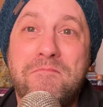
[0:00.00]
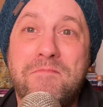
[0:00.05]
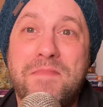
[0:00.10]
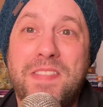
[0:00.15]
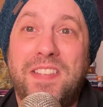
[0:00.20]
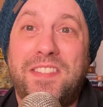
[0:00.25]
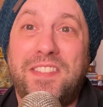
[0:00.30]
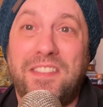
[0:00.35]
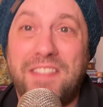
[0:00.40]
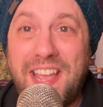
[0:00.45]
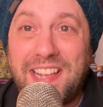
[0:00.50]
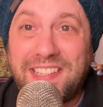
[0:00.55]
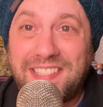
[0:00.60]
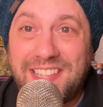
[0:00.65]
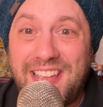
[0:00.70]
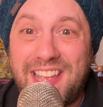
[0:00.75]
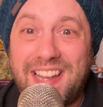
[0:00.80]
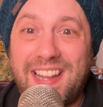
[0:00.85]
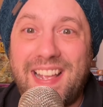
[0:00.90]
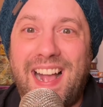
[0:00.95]
So that's
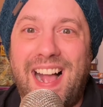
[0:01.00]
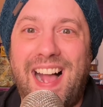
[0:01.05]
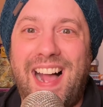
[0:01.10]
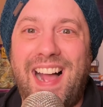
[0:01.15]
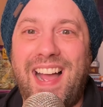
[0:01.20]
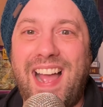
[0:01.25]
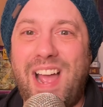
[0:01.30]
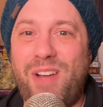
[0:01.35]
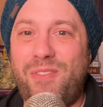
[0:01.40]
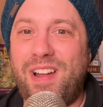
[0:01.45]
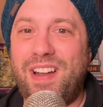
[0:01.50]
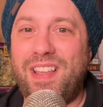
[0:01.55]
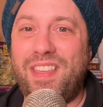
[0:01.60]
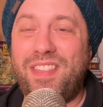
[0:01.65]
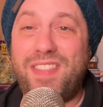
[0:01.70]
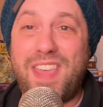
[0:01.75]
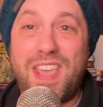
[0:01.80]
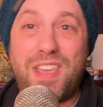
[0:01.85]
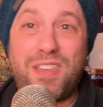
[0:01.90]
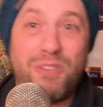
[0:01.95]
it. I want to
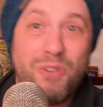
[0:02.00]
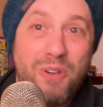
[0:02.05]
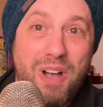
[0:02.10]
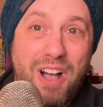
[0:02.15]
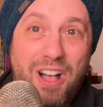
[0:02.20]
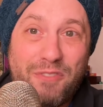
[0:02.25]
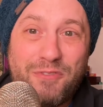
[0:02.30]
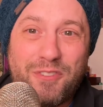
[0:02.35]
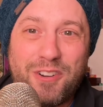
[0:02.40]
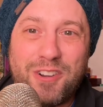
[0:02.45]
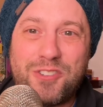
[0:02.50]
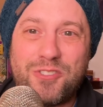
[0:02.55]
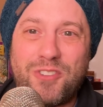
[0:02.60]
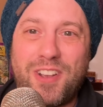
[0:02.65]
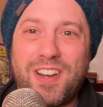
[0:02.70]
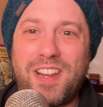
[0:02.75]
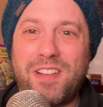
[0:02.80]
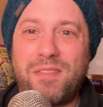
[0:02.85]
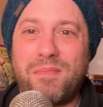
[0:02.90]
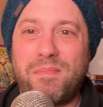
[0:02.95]
thank you all for
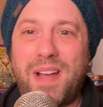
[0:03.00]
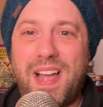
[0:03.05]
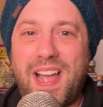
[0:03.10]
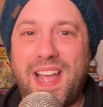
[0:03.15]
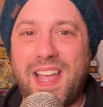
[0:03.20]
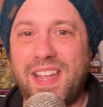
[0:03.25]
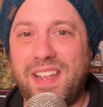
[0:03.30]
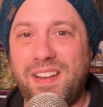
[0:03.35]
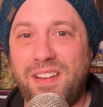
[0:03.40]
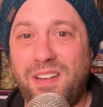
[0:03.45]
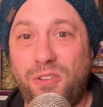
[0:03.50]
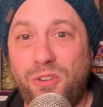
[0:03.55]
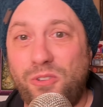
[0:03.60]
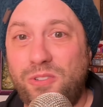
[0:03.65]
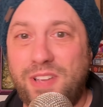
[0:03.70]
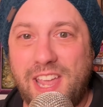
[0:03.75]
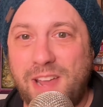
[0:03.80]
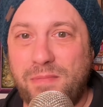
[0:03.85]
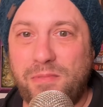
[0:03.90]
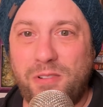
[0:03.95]
joining my new
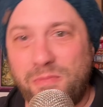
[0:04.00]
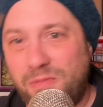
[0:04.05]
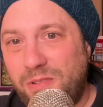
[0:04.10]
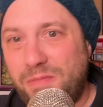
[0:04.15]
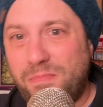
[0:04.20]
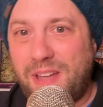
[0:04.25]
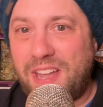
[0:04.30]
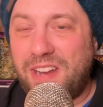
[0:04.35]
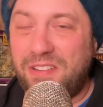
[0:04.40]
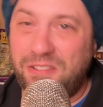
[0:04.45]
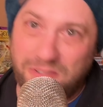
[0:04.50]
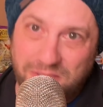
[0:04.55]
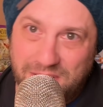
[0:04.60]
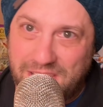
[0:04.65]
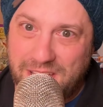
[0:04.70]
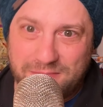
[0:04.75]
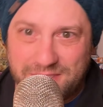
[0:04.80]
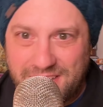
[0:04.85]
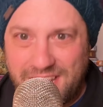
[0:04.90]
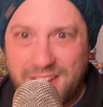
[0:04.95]
game room with my new
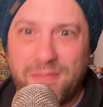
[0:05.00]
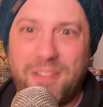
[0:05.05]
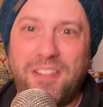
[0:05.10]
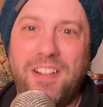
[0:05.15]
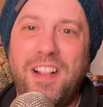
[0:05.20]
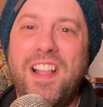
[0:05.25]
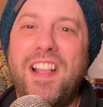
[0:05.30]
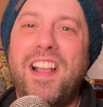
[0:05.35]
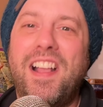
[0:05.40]
game table,